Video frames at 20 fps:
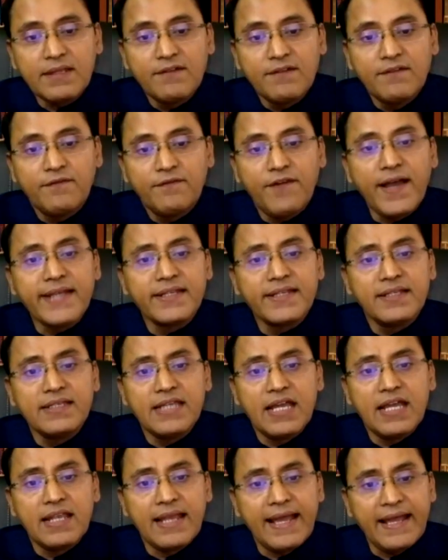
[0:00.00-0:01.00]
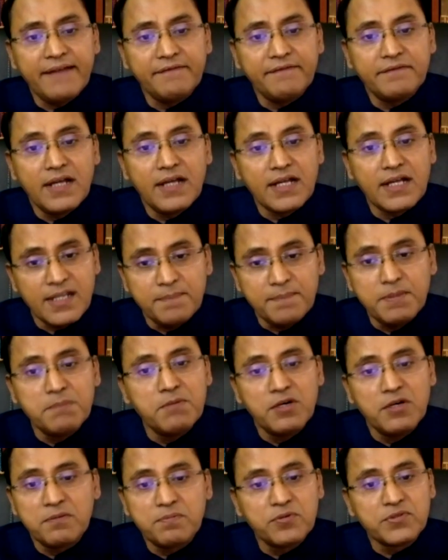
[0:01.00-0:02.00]
finally, I'll have a couple
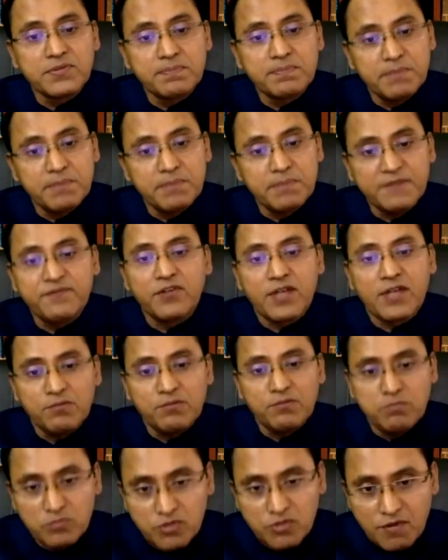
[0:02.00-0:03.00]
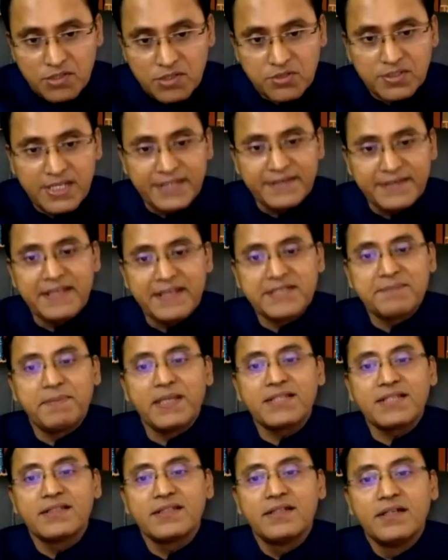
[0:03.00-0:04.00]
more books before I move on to the other aspect.
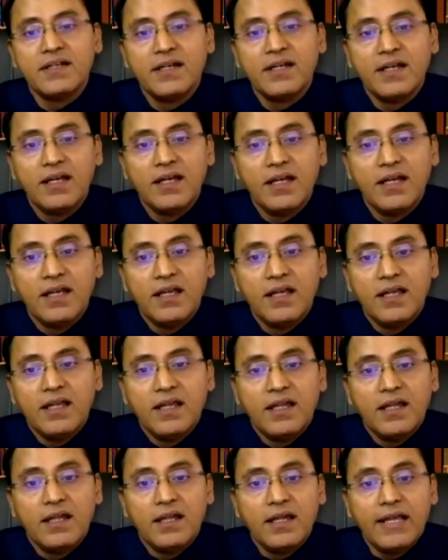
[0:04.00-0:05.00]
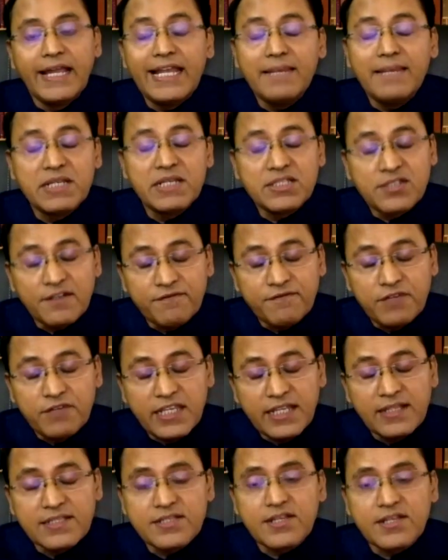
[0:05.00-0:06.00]
Elements of
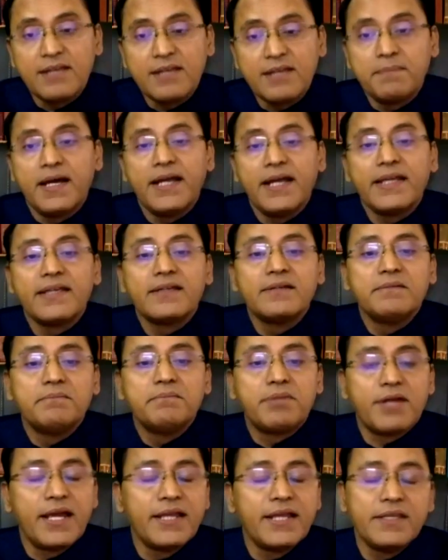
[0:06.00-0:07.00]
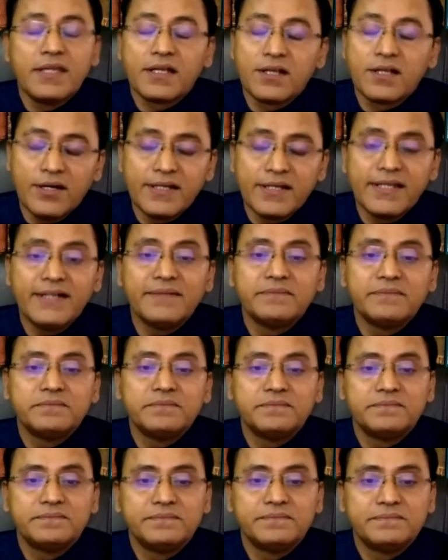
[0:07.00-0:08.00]
Legal Style by Brian A. Garner,
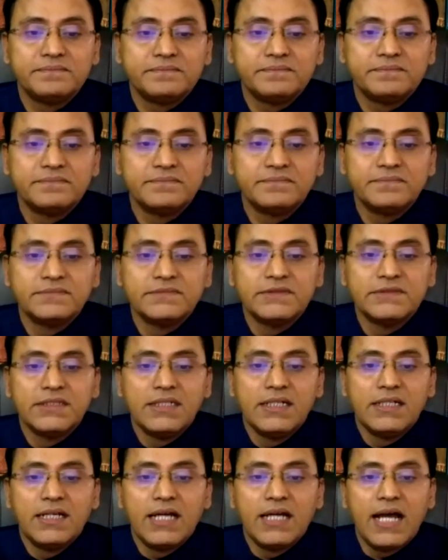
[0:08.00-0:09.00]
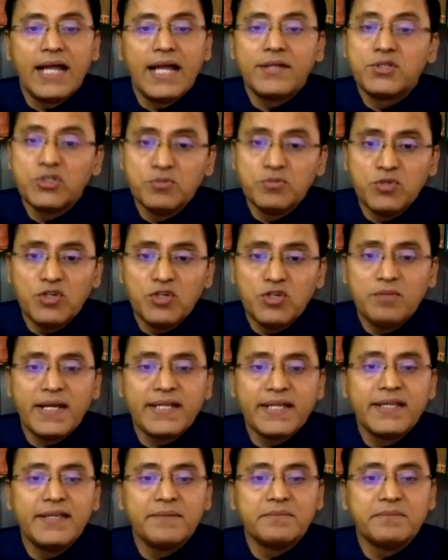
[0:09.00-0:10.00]
and two more by
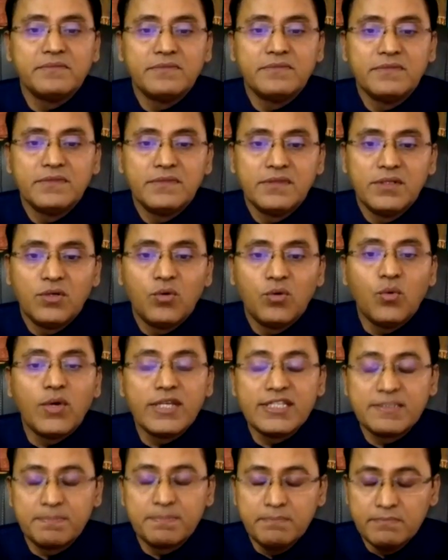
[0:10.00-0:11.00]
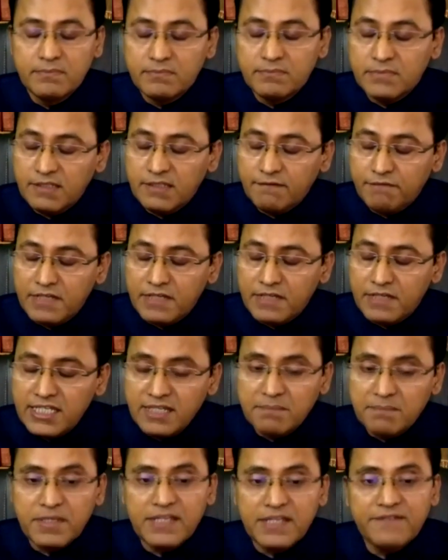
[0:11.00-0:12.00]
him. One is The Winning
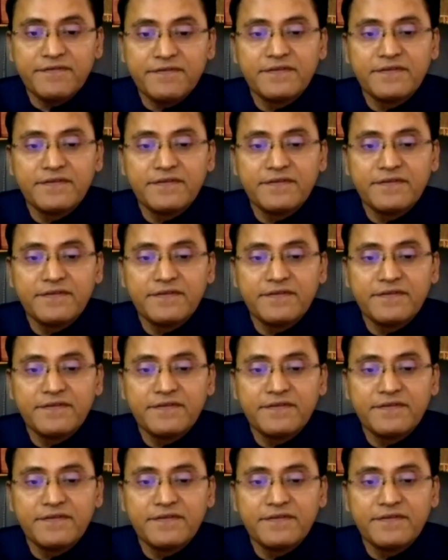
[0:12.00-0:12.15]
Brief,